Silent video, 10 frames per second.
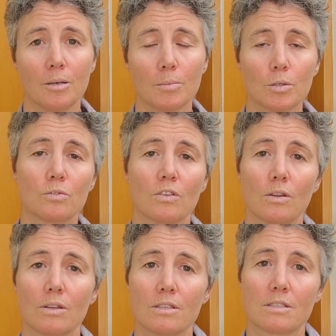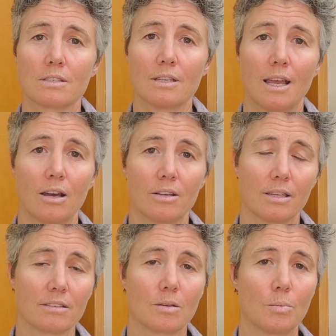But also there's, I
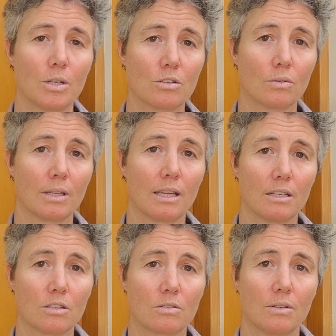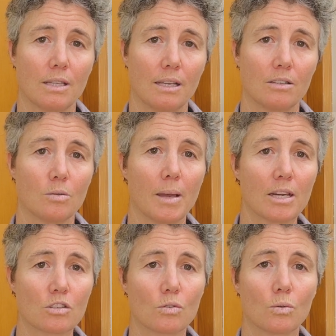think, some pressure on the industry there to
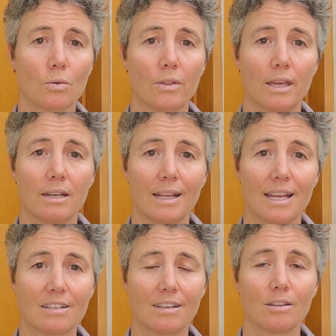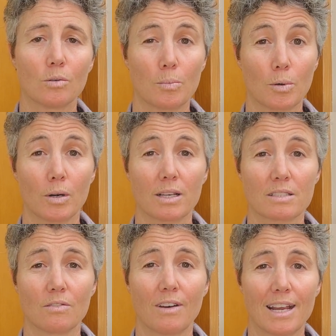make sure that actually there are
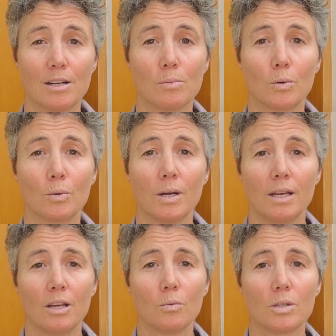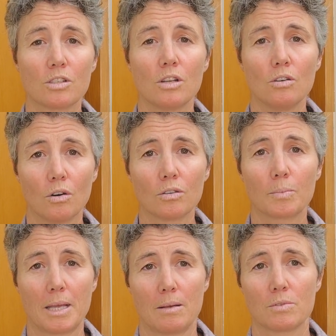products available which are not perhaps